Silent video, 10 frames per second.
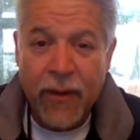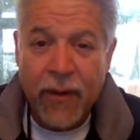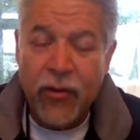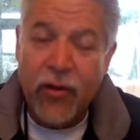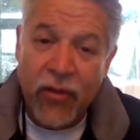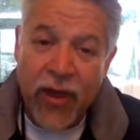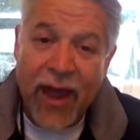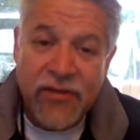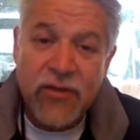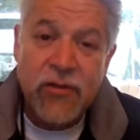look
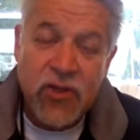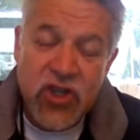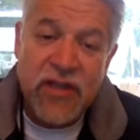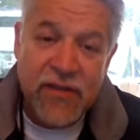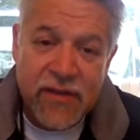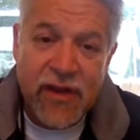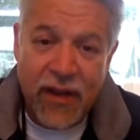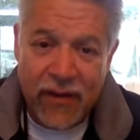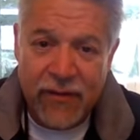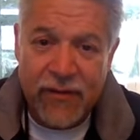that's who jesus
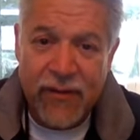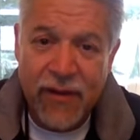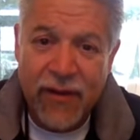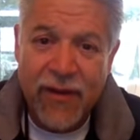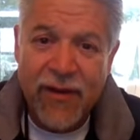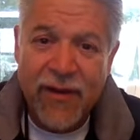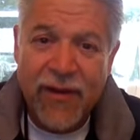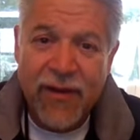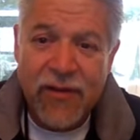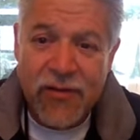is
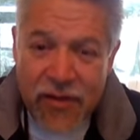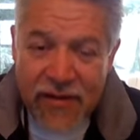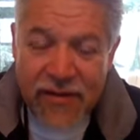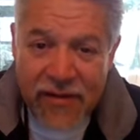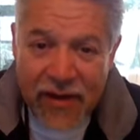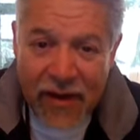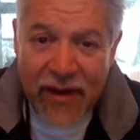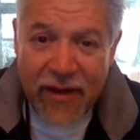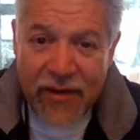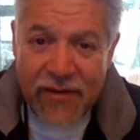jesus
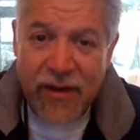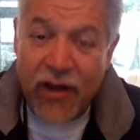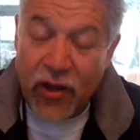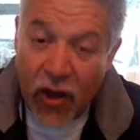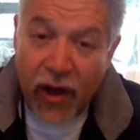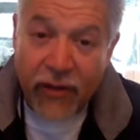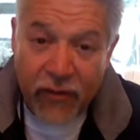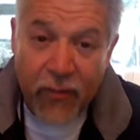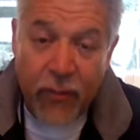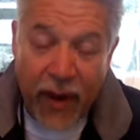is a god
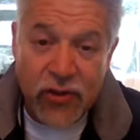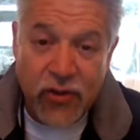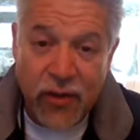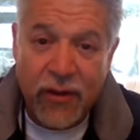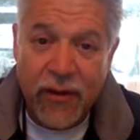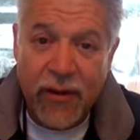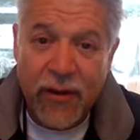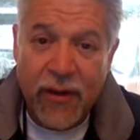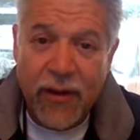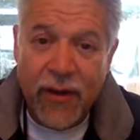of compassion
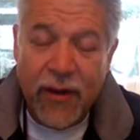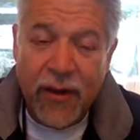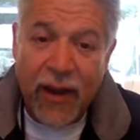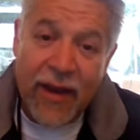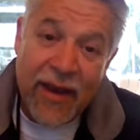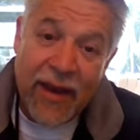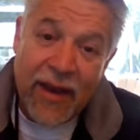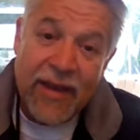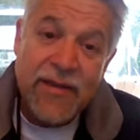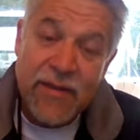and he
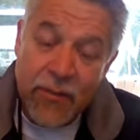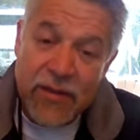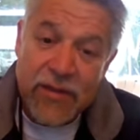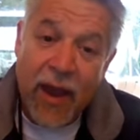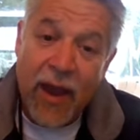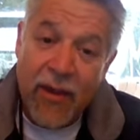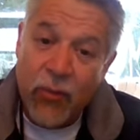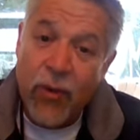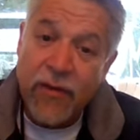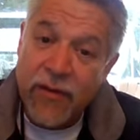is the messiah the
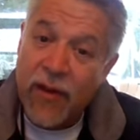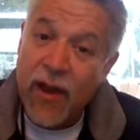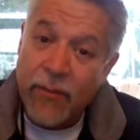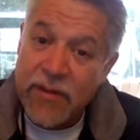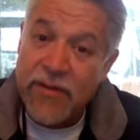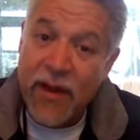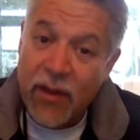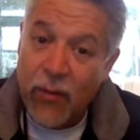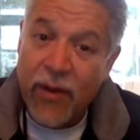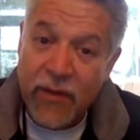one to come to
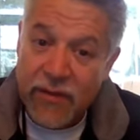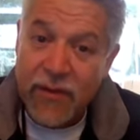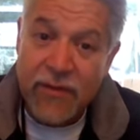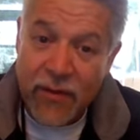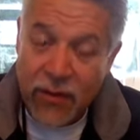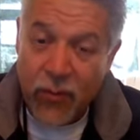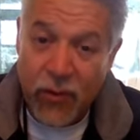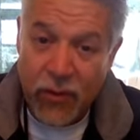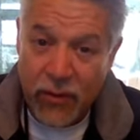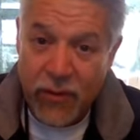take away the sins of the
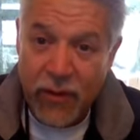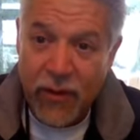world